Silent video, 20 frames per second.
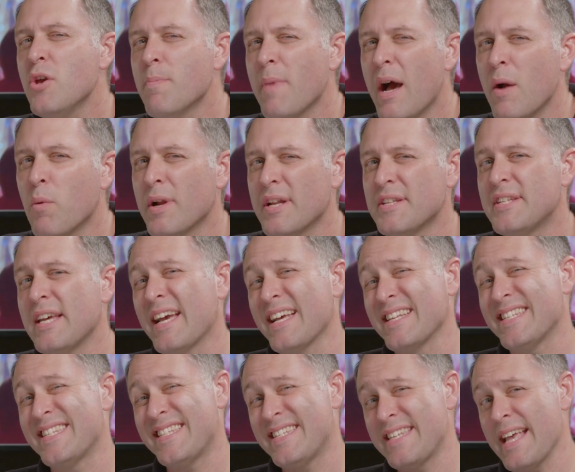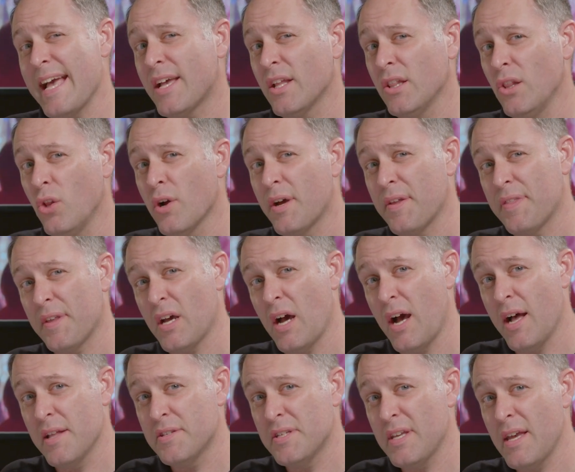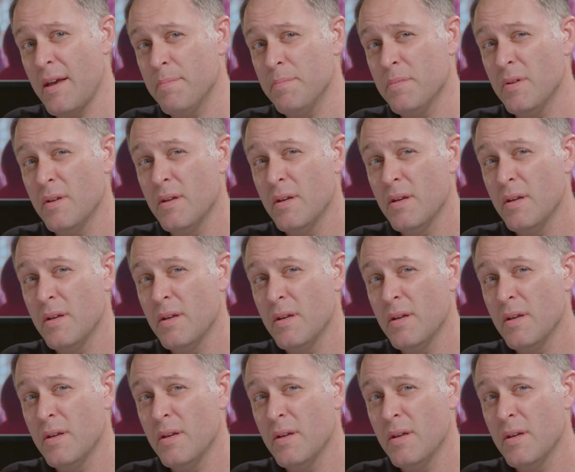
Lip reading: you might want to take a second look at the concept